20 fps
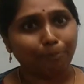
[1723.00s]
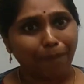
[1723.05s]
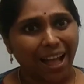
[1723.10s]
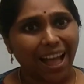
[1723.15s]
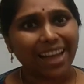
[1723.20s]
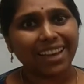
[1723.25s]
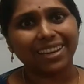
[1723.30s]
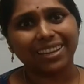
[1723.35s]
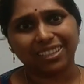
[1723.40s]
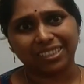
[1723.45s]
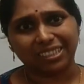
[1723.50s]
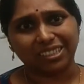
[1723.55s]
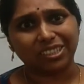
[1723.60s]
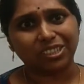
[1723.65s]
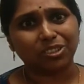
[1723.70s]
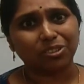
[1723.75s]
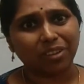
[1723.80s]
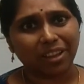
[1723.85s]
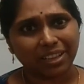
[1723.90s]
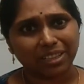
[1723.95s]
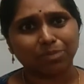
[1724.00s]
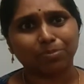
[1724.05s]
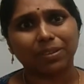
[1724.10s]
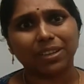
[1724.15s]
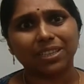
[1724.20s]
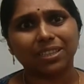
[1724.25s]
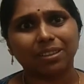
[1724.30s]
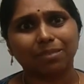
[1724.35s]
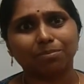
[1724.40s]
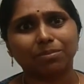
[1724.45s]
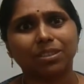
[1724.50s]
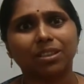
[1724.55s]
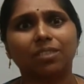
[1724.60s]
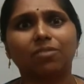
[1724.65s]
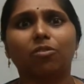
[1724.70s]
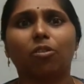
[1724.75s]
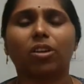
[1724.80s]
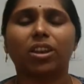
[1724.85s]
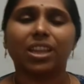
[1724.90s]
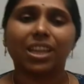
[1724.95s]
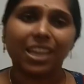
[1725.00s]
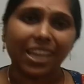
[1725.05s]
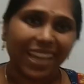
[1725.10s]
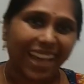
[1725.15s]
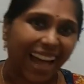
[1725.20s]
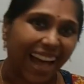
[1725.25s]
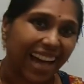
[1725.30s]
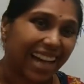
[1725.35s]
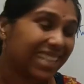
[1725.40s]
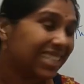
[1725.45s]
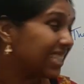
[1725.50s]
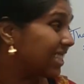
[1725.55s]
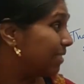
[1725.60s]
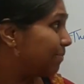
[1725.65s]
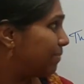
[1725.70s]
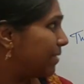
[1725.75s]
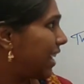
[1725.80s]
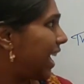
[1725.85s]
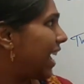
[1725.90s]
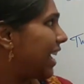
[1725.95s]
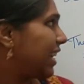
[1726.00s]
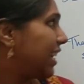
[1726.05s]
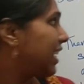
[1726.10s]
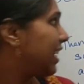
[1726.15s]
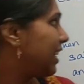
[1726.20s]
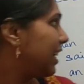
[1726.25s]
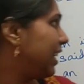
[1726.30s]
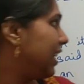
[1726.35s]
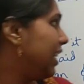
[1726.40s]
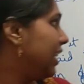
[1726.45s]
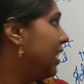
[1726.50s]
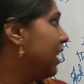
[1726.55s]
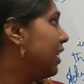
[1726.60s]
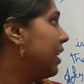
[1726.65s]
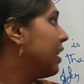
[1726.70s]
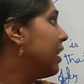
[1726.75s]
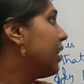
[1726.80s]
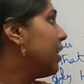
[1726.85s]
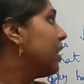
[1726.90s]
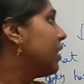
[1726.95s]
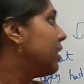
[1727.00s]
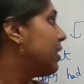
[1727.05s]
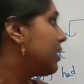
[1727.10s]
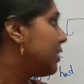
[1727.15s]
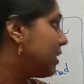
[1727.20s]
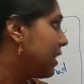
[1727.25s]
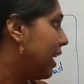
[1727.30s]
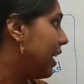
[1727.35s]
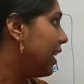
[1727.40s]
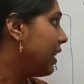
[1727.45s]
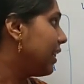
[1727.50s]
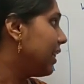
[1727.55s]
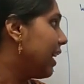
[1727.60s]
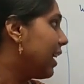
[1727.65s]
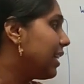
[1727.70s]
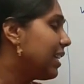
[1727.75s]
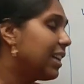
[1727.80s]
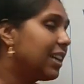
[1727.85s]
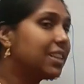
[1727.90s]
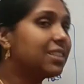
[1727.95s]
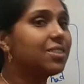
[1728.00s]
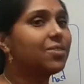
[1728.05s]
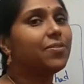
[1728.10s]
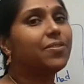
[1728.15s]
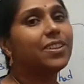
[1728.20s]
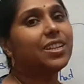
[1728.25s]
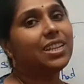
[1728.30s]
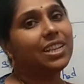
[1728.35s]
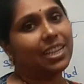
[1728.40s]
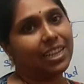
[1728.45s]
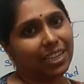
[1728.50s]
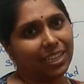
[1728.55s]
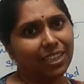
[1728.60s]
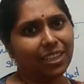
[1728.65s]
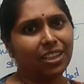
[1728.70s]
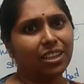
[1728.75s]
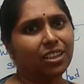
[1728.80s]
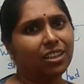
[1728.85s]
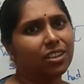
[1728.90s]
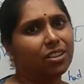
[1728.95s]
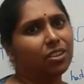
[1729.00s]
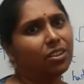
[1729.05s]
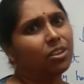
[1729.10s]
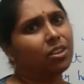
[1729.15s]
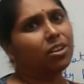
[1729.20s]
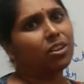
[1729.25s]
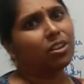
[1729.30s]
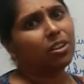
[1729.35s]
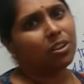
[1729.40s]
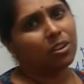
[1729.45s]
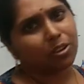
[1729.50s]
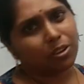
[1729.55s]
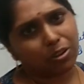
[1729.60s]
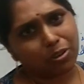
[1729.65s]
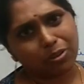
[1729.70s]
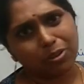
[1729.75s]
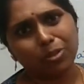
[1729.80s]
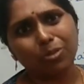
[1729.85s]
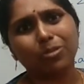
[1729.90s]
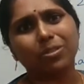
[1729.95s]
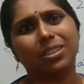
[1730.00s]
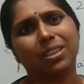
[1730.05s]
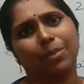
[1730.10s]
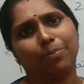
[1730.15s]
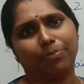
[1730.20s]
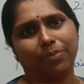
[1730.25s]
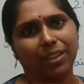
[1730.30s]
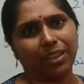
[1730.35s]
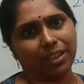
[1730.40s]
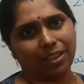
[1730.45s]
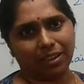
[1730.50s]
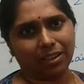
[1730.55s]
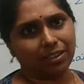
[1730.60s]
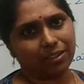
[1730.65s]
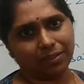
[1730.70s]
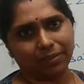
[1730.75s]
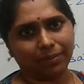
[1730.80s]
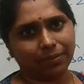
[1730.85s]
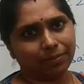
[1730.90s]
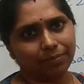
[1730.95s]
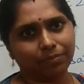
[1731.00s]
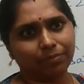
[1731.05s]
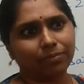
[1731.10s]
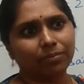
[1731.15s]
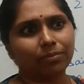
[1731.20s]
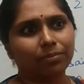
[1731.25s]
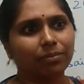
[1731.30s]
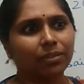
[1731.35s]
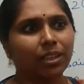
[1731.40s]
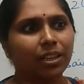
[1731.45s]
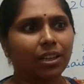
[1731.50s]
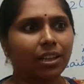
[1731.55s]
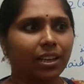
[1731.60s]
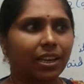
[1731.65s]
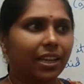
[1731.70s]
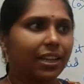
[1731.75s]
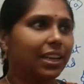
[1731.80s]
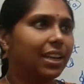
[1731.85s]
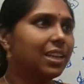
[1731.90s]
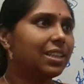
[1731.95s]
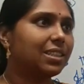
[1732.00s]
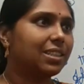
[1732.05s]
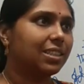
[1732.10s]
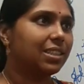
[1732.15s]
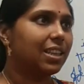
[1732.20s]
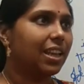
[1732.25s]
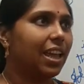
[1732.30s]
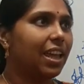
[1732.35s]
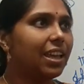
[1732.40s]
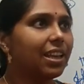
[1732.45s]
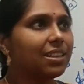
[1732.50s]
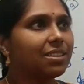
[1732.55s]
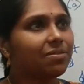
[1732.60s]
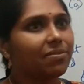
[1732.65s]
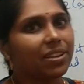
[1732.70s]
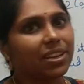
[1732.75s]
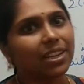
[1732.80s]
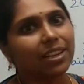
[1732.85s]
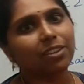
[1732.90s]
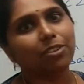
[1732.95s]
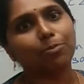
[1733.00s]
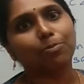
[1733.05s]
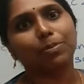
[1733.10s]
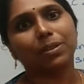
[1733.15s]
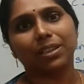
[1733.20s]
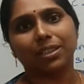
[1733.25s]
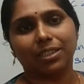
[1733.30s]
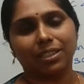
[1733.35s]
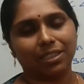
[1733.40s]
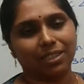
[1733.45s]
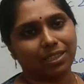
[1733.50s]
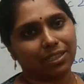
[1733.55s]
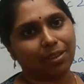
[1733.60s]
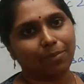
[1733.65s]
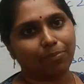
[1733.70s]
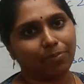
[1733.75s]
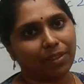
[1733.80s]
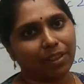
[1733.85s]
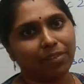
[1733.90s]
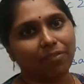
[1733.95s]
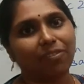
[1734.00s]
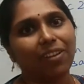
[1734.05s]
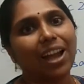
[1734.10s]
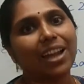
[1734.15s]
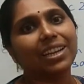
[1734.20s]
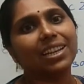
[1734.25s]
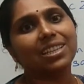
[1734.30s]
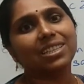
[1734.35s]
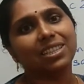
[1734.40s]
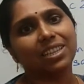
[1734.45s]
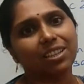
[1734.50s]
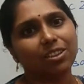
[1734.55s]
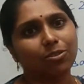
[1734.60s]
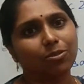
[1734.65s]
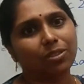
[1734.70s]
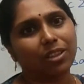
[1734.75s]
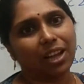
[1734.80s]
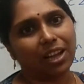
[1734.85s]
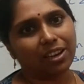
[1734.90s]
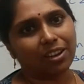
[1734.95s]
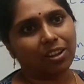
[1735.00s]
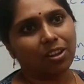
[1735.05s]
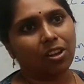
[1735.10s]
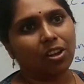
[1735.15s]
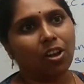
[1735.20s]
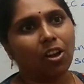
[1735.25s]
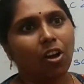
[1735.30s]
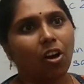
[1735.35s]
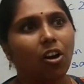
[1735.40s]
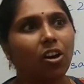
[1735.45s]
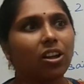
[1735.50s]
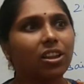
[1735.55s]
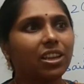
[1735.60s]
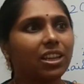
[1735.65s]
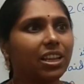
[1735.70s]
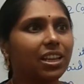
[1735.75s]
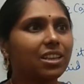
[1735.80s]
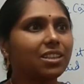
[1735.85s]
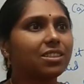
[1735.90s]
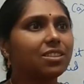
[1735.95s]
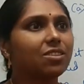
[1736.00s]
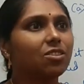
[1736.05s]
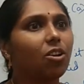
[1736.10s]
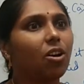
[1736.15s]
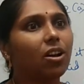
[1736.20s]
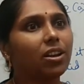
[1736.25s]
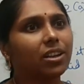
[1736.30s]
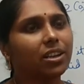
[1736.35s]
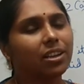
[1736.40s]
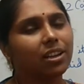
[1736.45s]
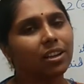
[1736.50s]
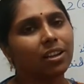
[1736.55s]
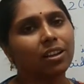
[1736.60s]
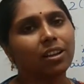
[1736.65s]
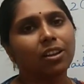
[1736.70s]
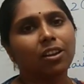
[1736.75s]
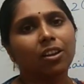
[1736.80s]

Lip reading: manner to express himself, or he asks him directly, saying that he is willing to do something. Like let's say he is willing to purchase something. Why does he do that? Or he is not